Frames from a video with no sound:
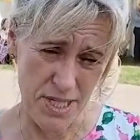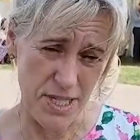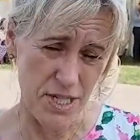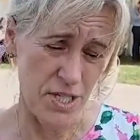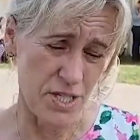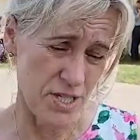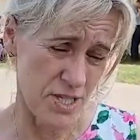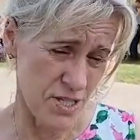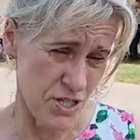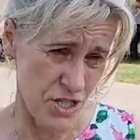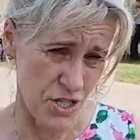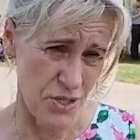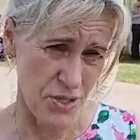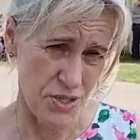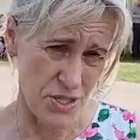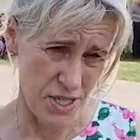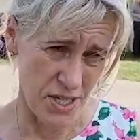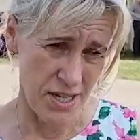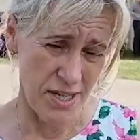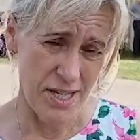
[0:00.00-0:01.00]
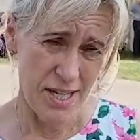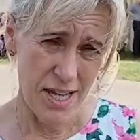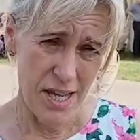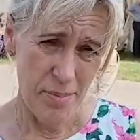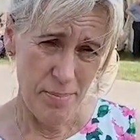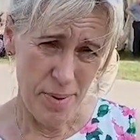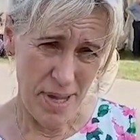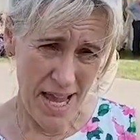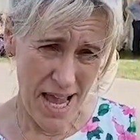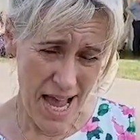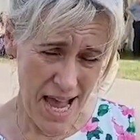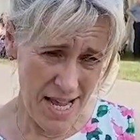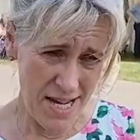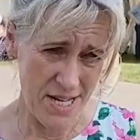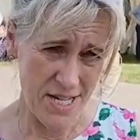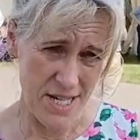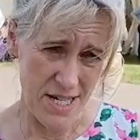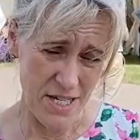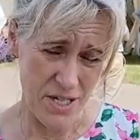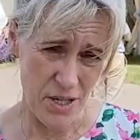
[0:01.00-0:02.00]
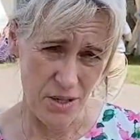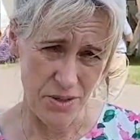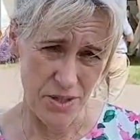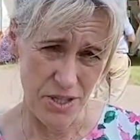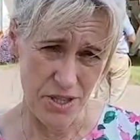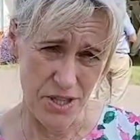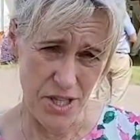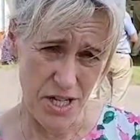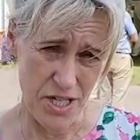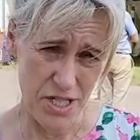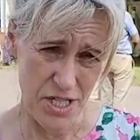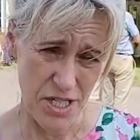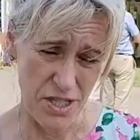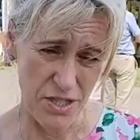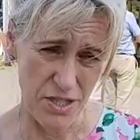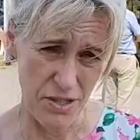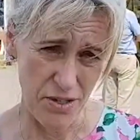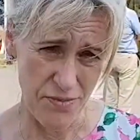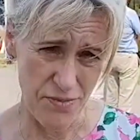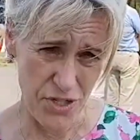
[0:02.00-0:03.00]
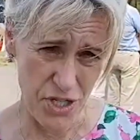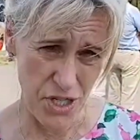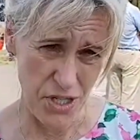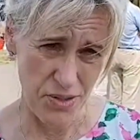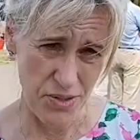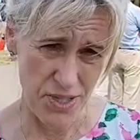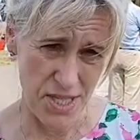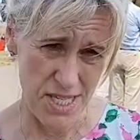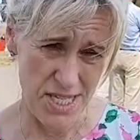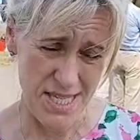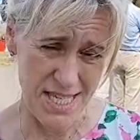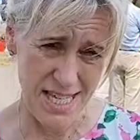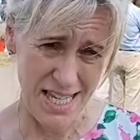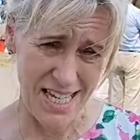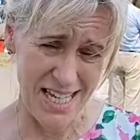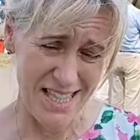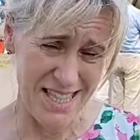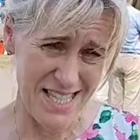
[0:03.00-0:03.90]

It's due to be ended on the 30th of June this year.